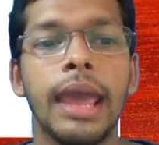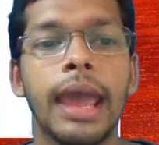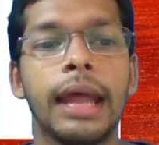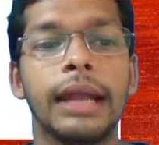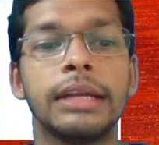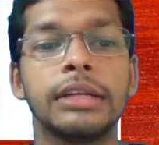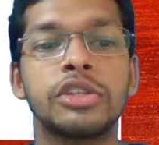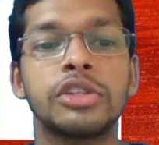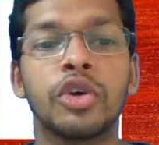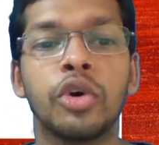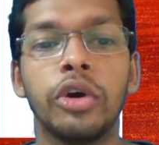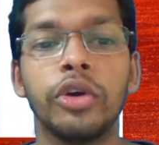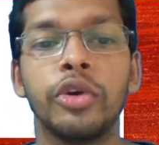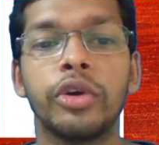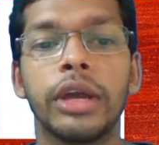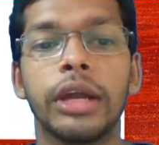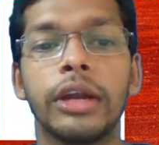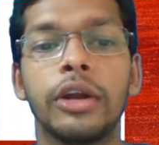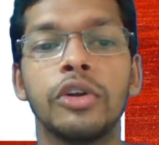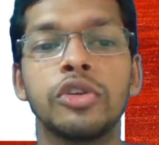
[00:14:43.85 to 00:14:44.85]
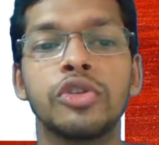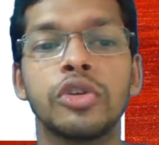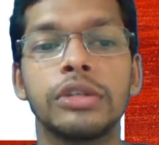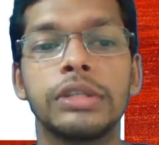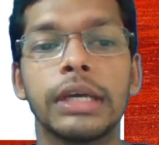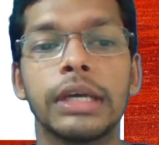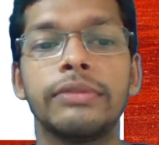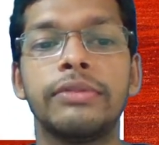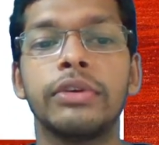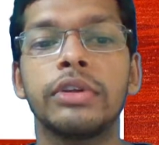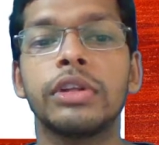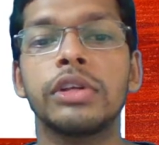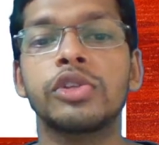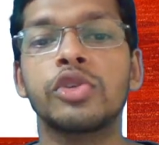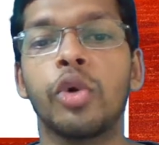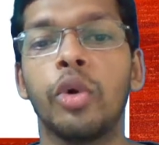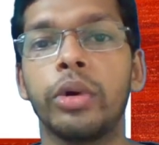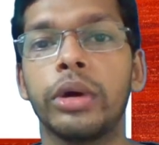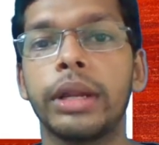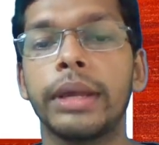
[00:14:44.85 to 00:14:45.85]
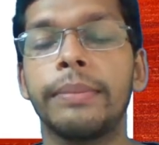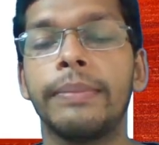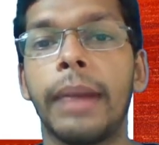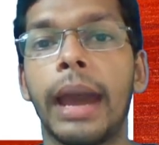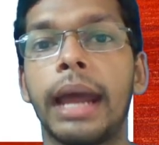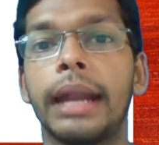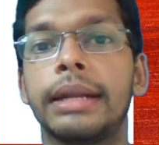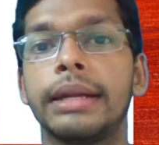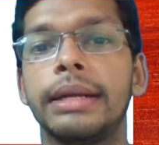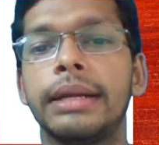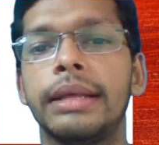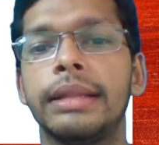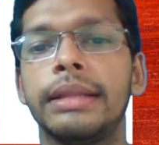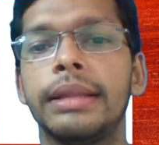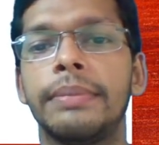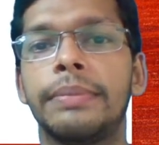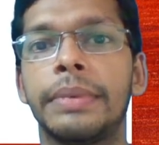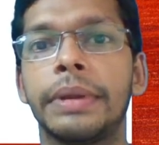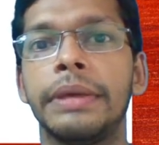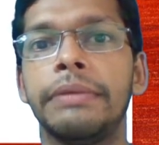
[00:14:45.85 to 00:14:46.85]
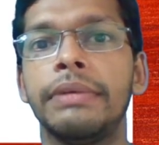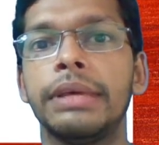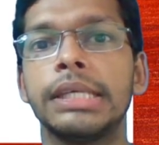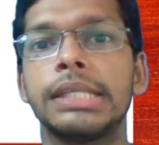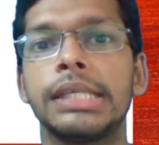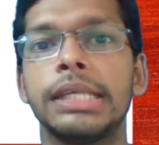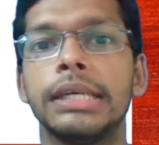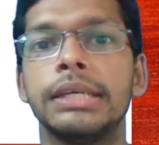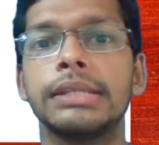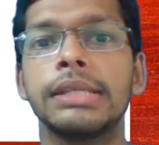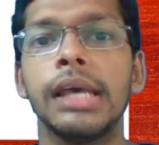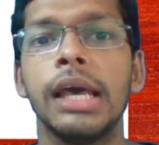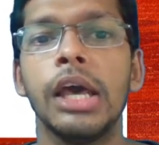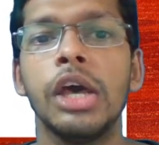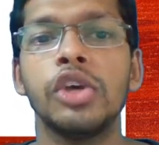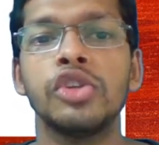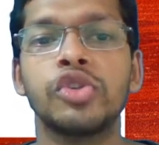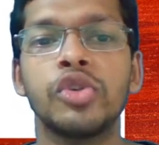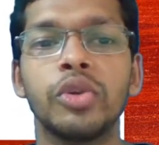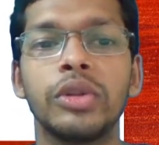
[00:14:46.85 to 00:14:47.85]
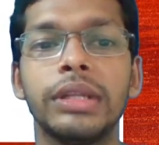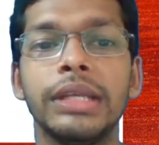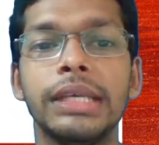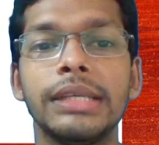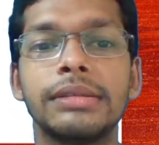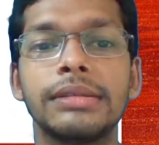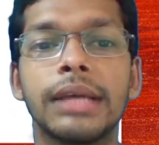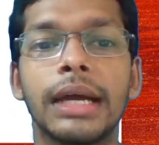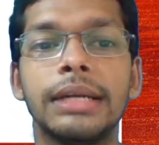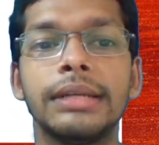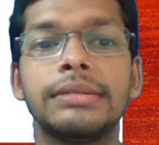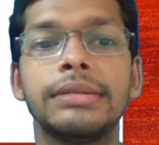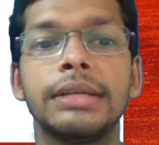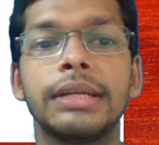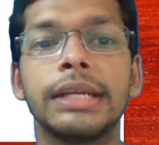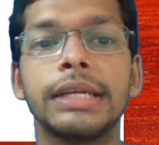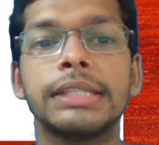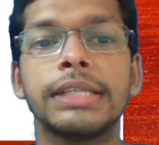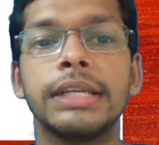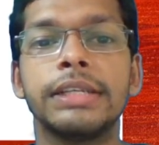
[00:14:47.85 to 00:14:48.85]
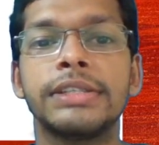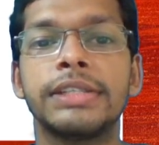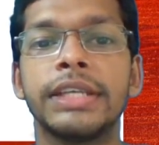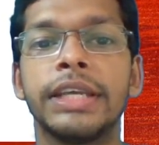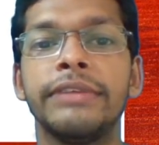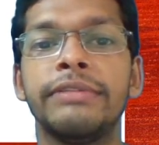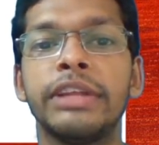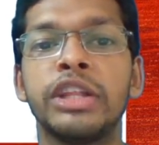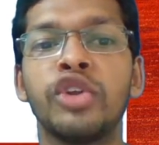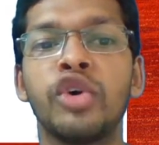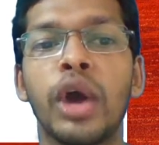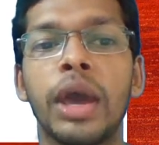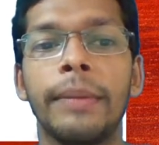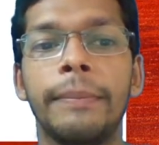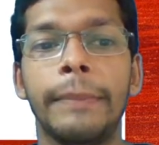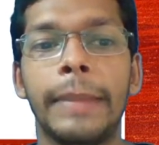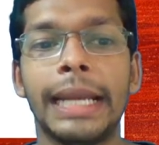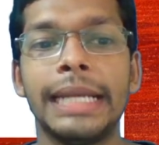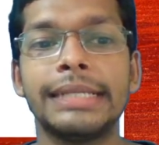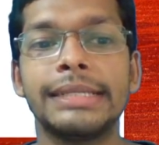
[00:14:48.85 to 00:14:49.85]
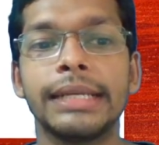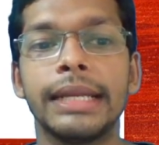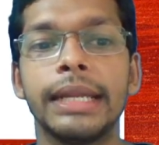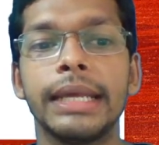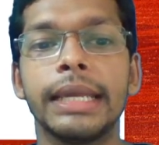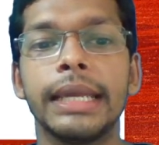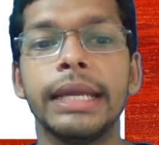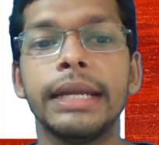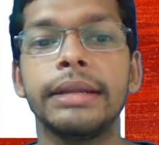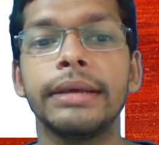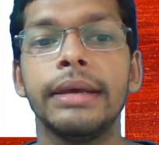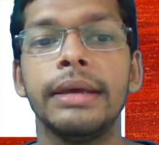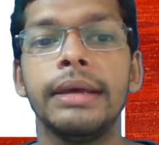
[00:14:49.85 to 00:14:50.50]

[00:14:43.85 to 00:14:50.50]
And you can also check for the scoring pattern in the previous years. So these considerations, even though I am mentioning it,